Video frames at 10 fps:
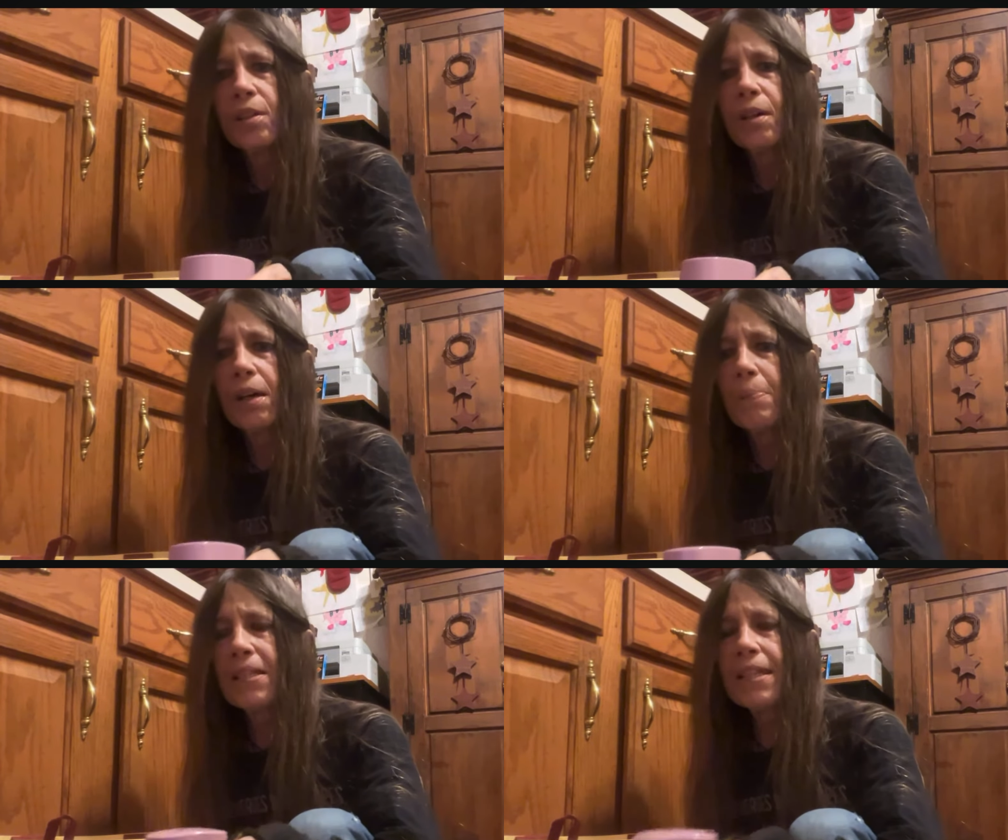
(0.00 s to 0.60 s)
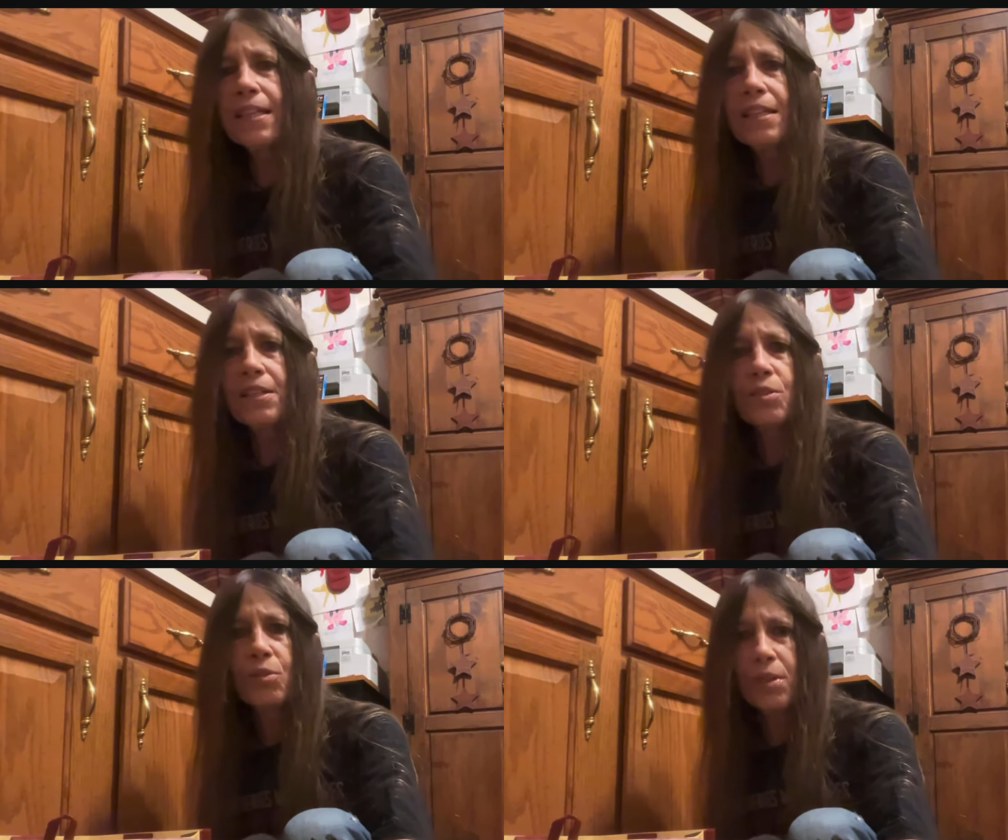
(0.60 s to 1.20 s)
I'm addicted
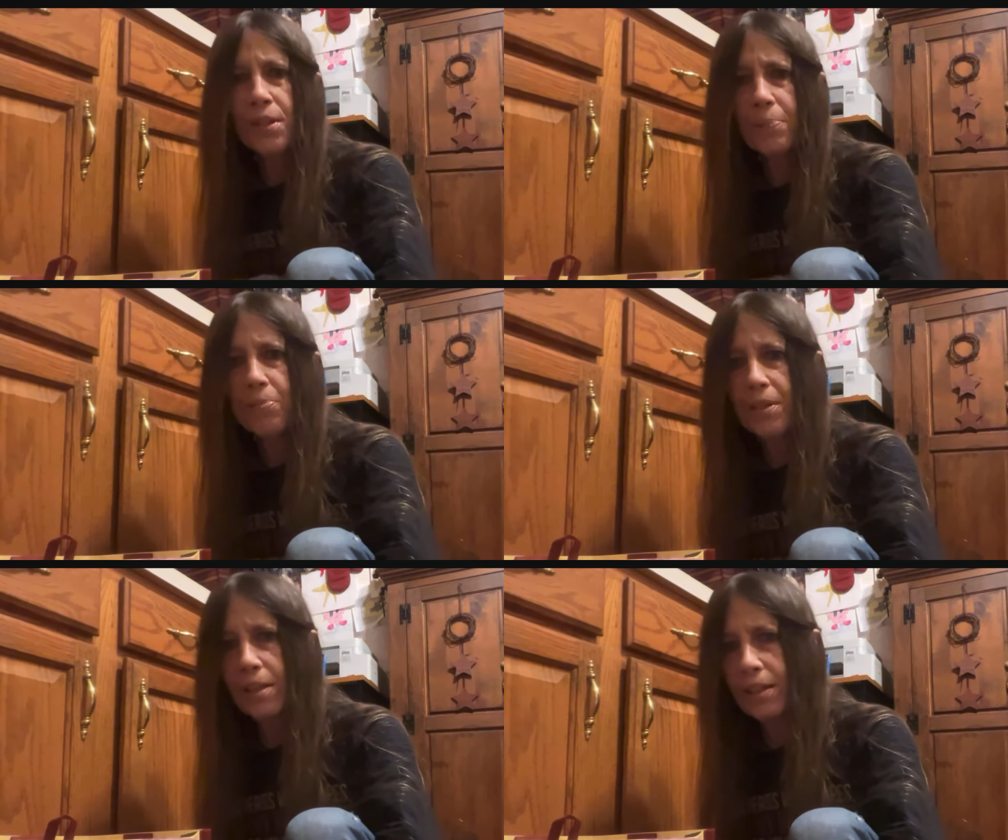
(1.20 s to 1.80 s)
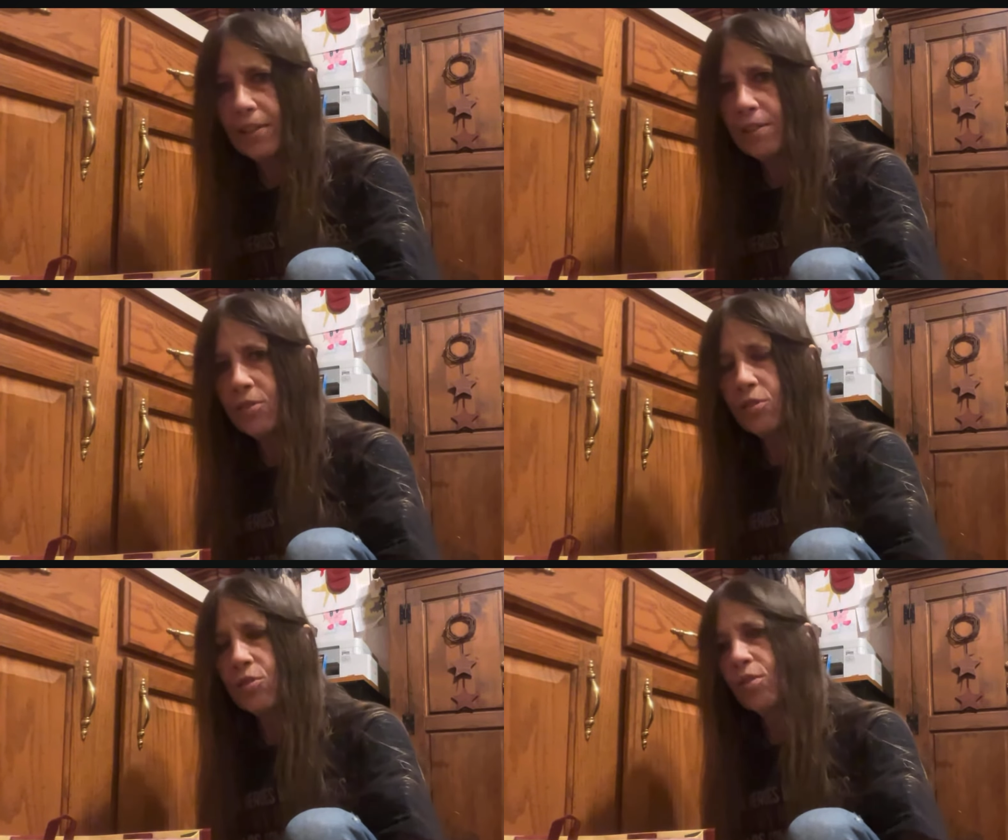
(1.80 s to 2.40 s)
to all their
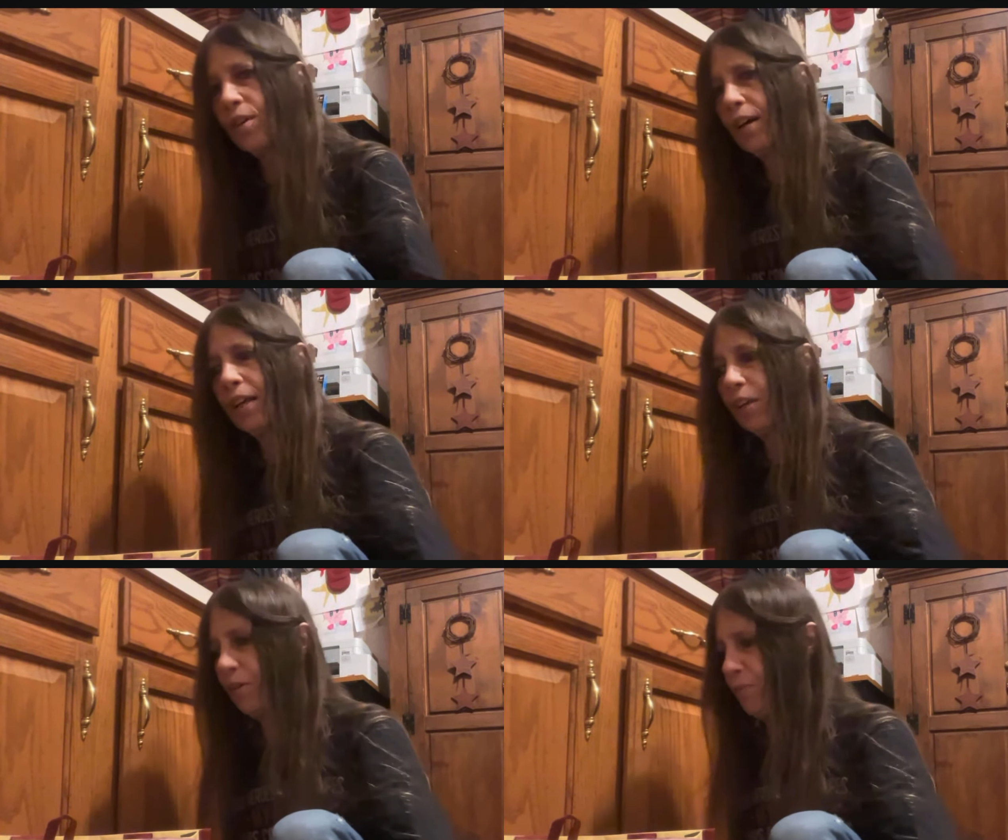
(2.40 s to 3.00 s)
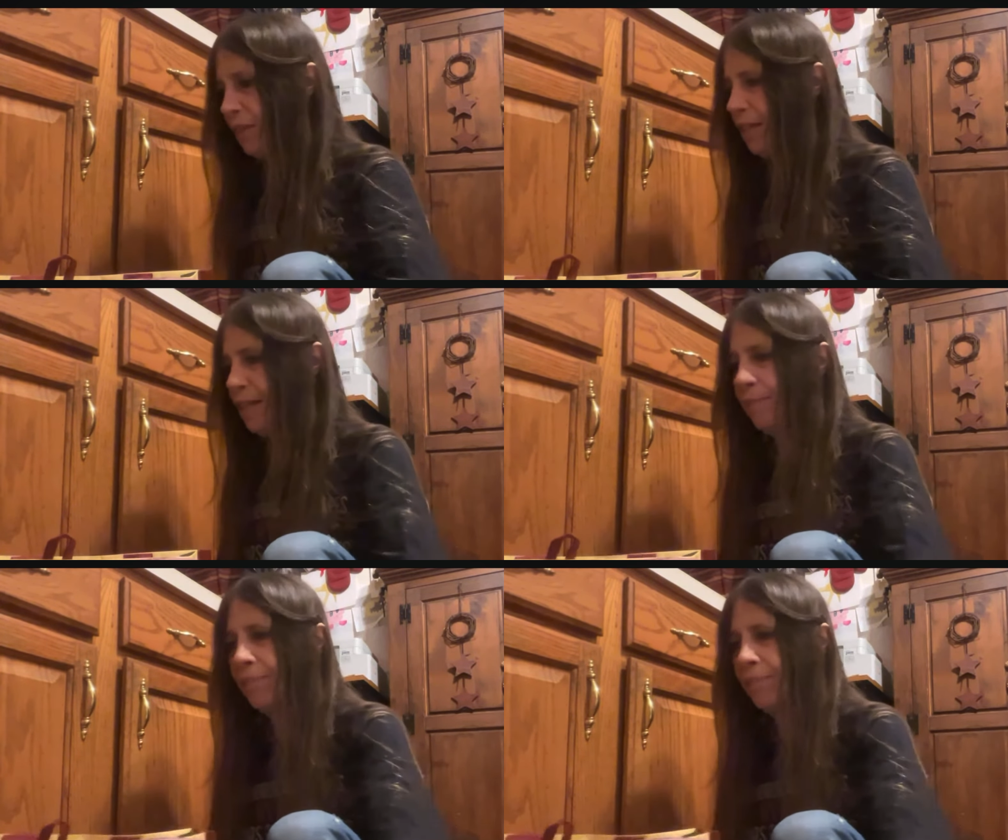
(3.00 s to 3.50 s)
products. I love it.